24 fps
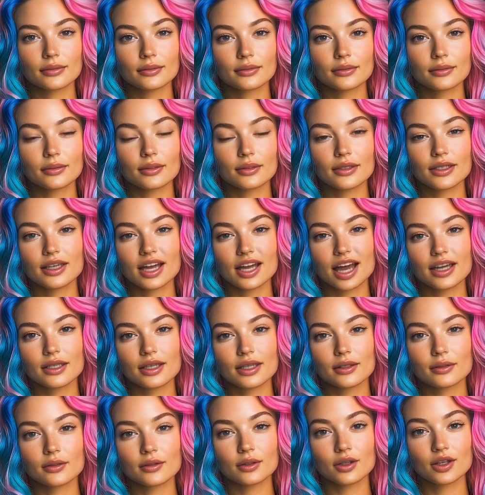
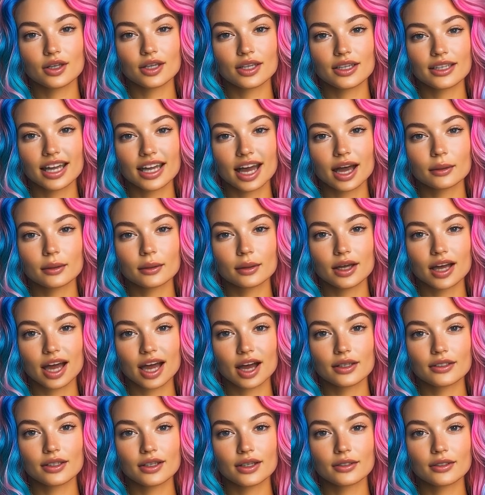standards. You're
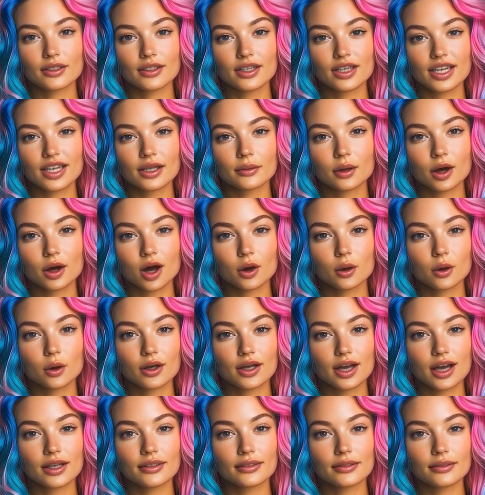not alone in this.
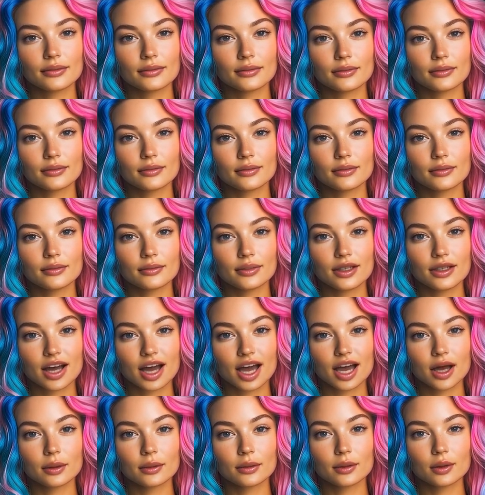This is a
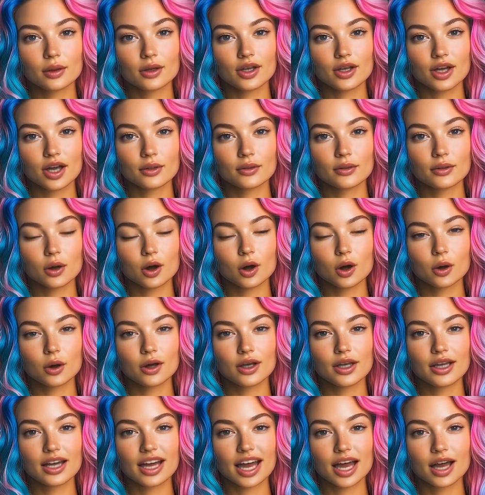common point of
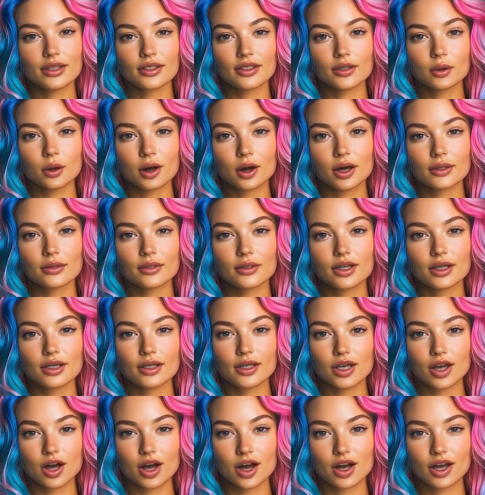confusion, and it's important
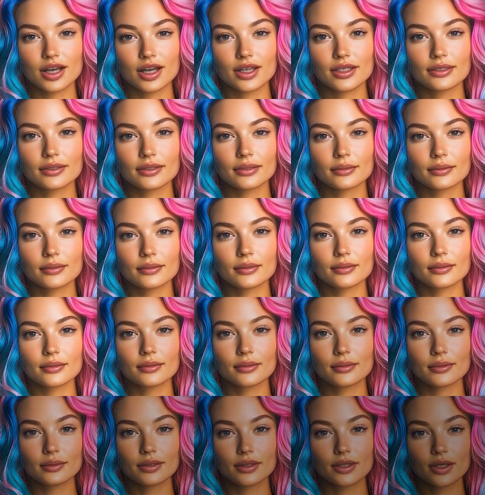to clarify these
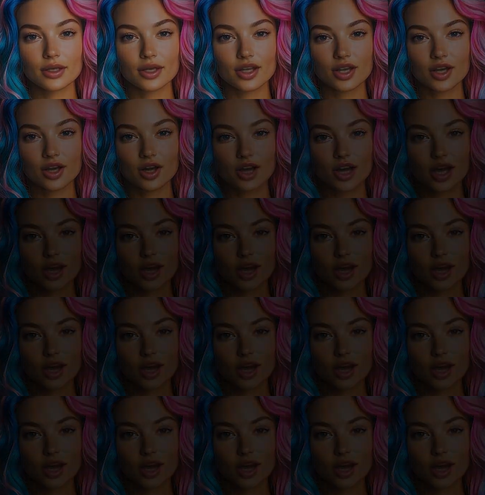details.